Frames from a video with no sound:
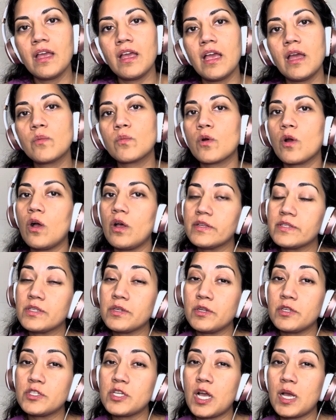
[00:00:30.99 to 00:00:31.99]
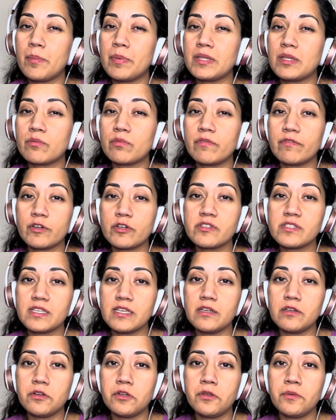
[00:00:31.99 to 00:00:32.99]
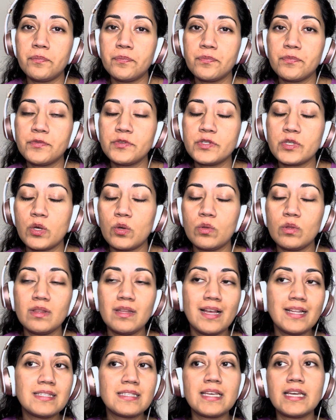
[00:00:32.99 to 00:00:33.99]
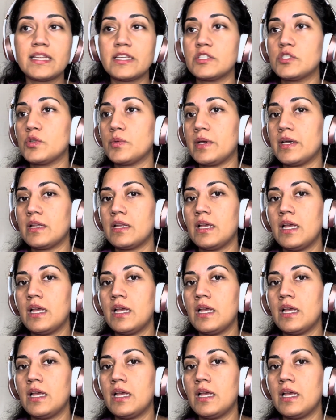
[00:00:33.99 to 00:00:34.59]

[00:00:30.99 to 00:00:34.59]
And we're also going to talk about the reverse Kegel. So let's get into it.